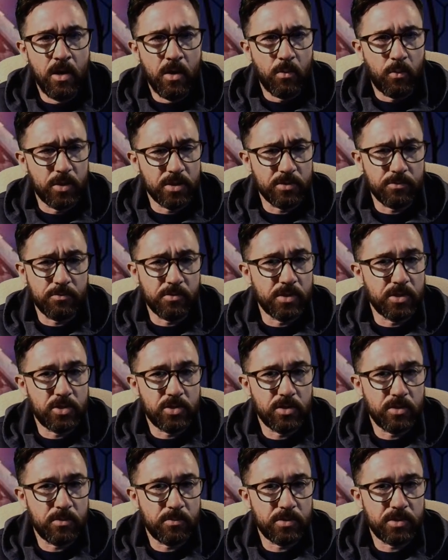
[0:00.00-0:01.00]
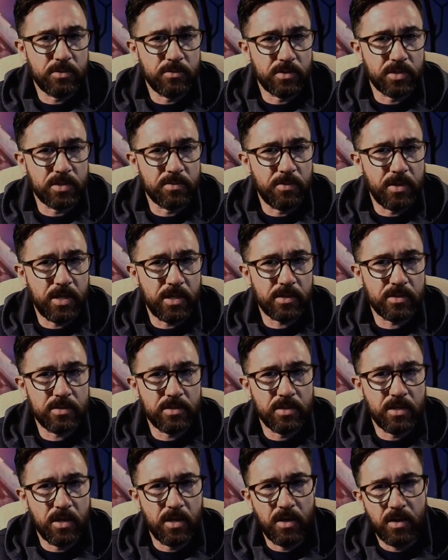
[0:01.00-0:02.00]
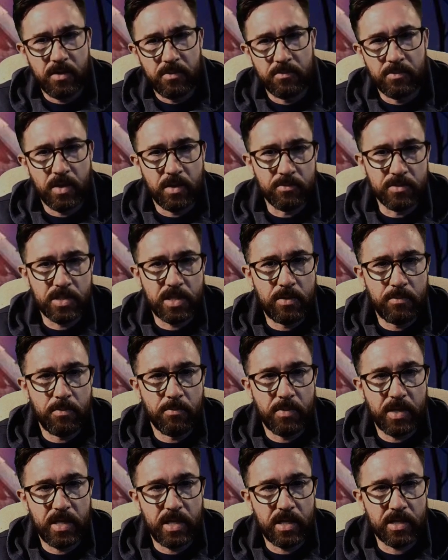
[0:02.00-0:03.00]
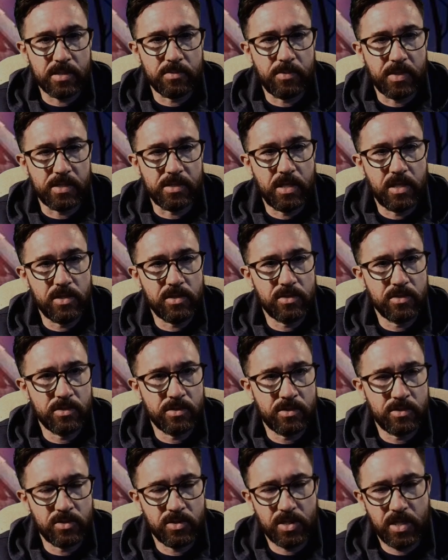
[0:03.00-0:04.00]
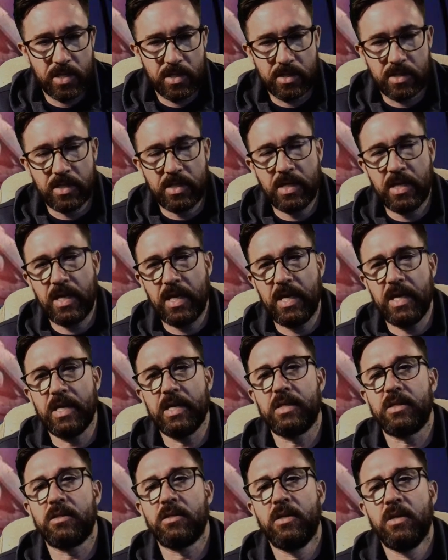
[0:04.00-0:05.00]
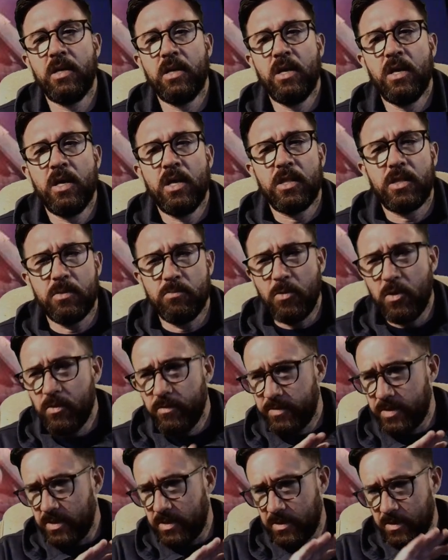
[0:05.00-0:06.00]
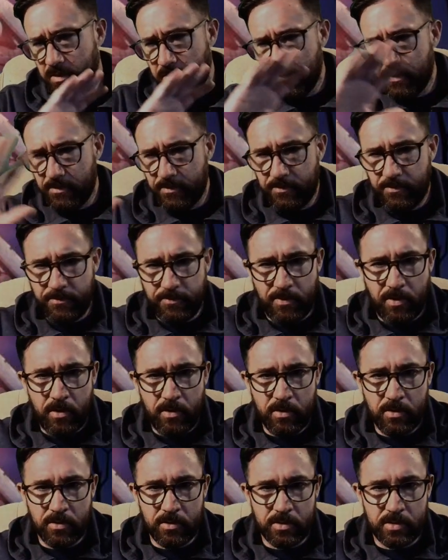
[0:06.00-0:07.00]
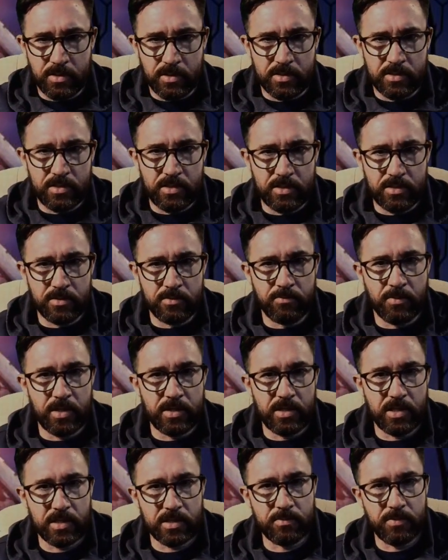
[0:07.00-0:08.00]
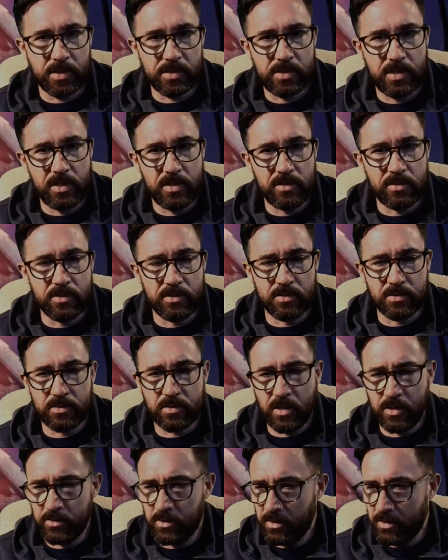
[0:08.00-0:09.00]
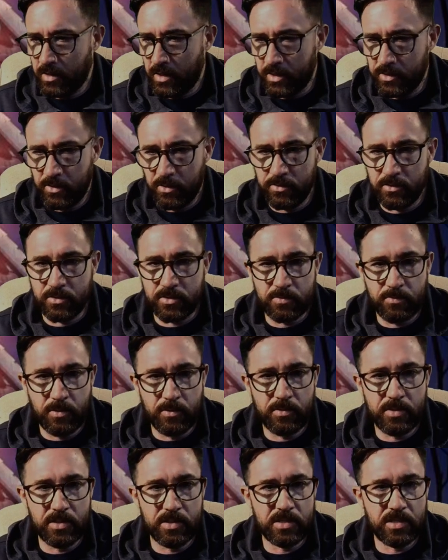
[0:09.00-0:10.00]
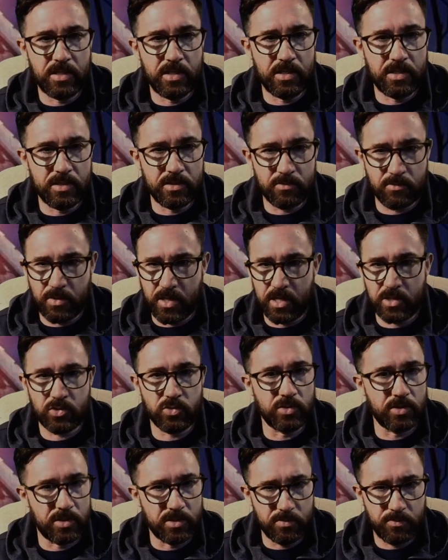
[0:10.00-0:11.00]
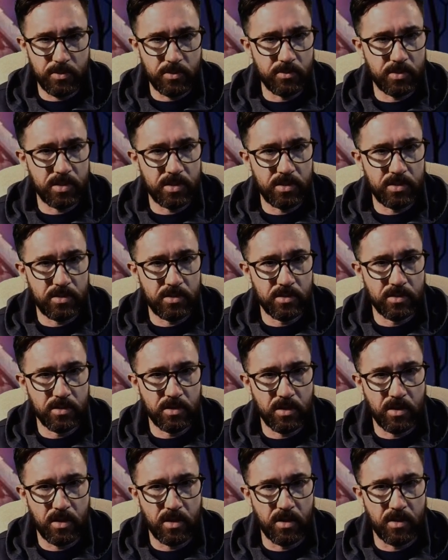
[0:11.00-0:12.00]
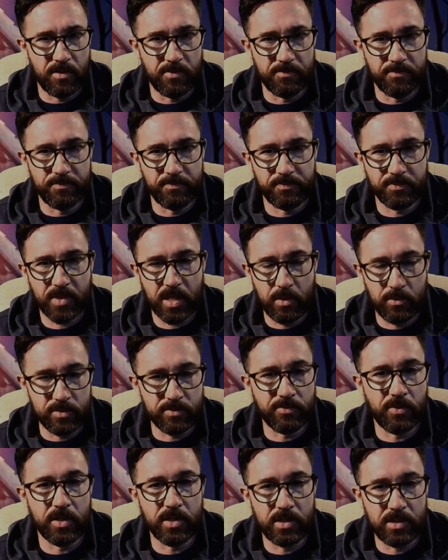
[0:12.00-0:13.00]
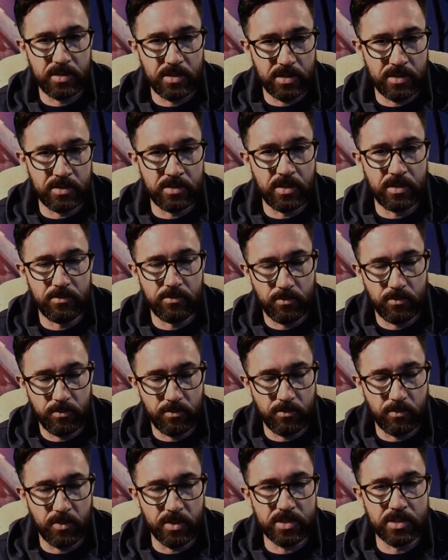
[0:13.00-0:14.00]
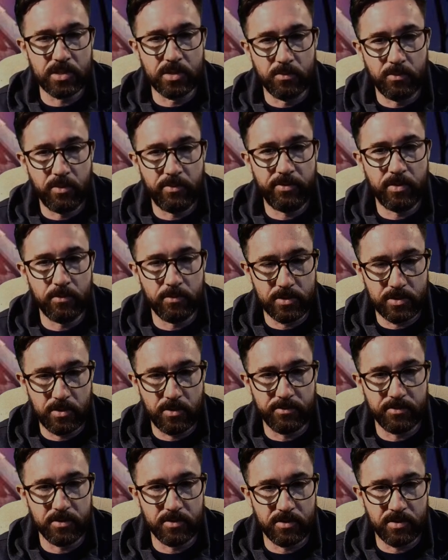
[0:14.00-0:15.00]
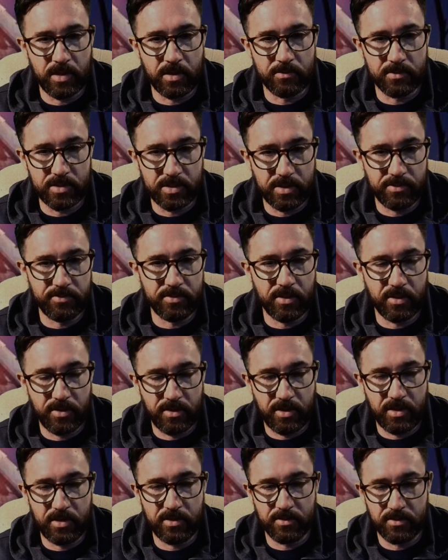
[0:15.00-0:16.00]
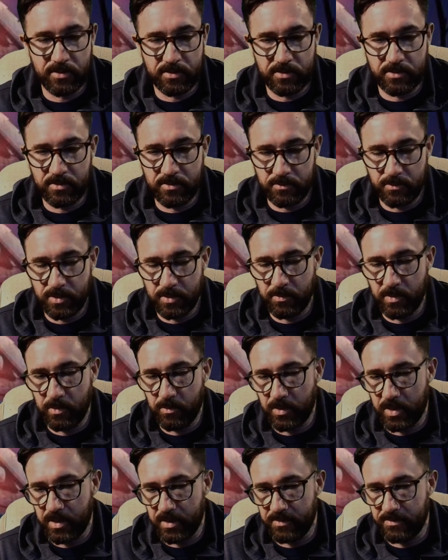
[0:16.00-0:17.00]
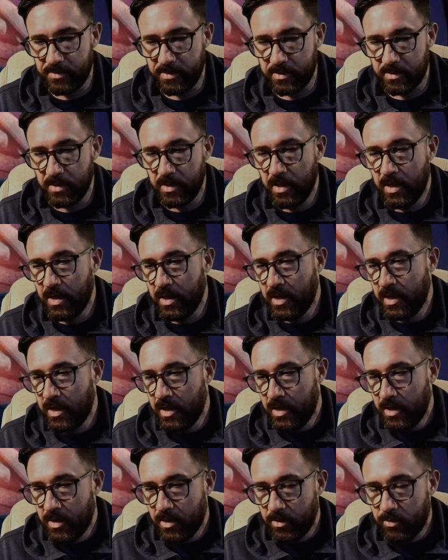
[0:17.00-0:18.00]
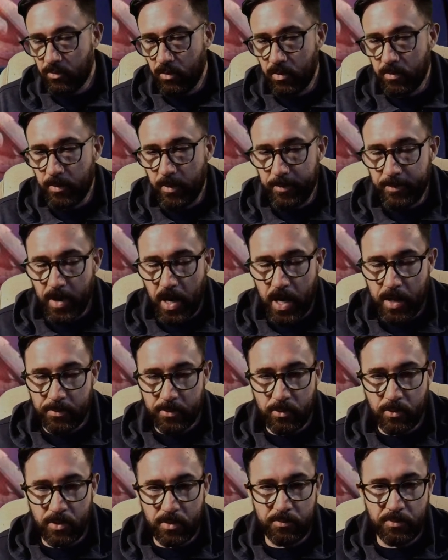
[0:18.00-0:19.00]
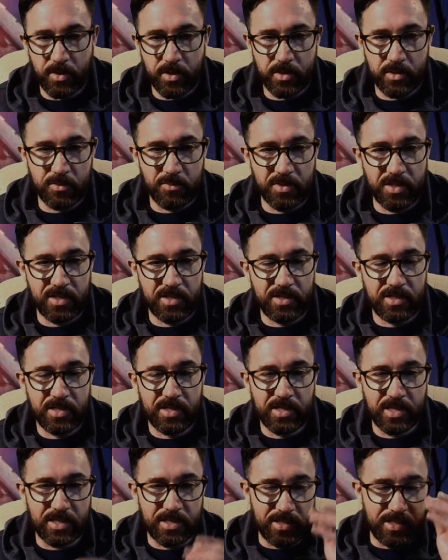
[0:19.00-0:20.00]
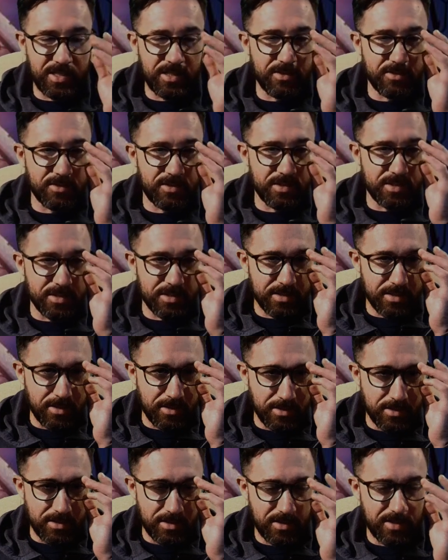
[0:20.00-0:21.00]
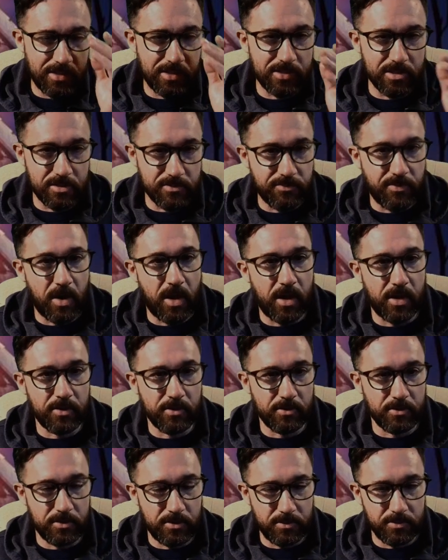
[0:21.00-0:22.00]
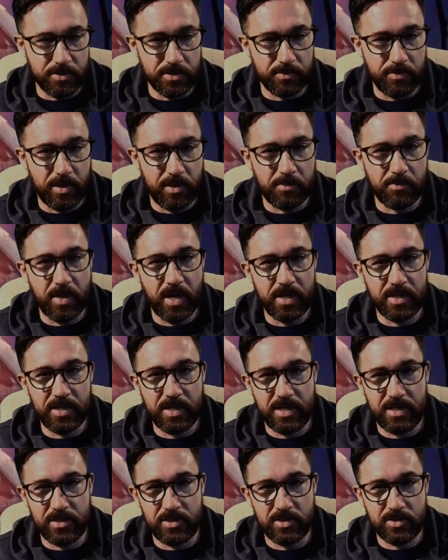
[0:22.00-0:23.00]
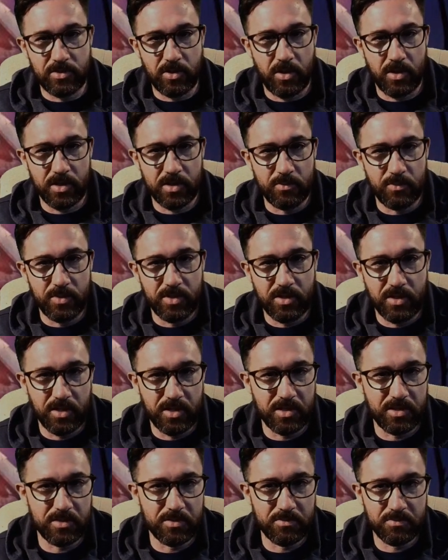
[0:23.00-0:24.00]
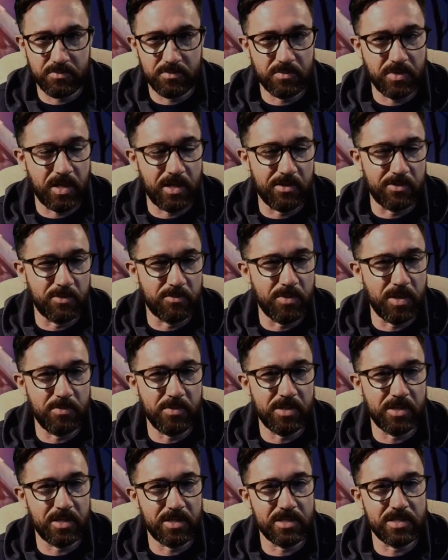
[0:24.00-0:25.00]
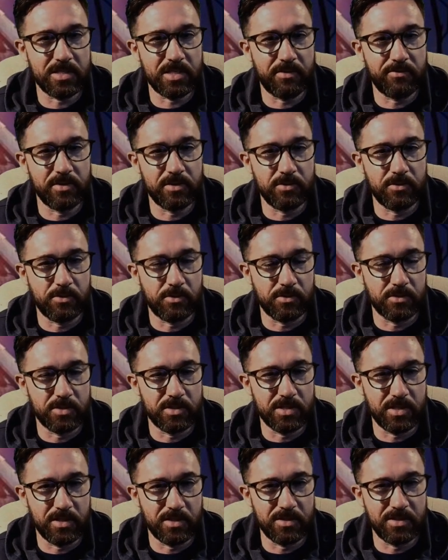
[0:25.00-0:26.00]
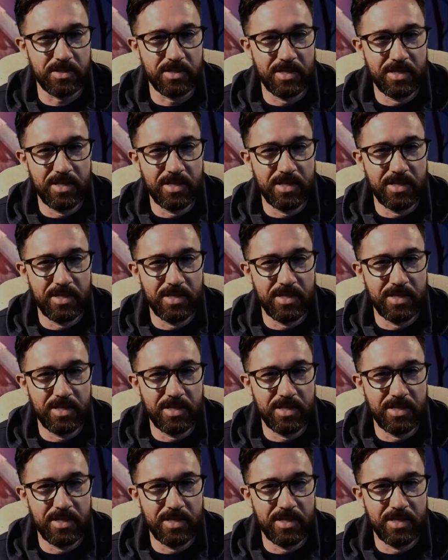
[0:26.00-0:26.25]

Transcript: Wasn't really sure what to expect. I was keeping my expectations in check, and the movie far exceeded my expectations. I thought the spooky scenes were actually spooky. It was funny. Once the movie was over, I was leaving the theater with my wife and throwing my popcorn bucket away, and I could hear this father who was about my age talking with, like, I don't know, maybe like a 7-year-old son.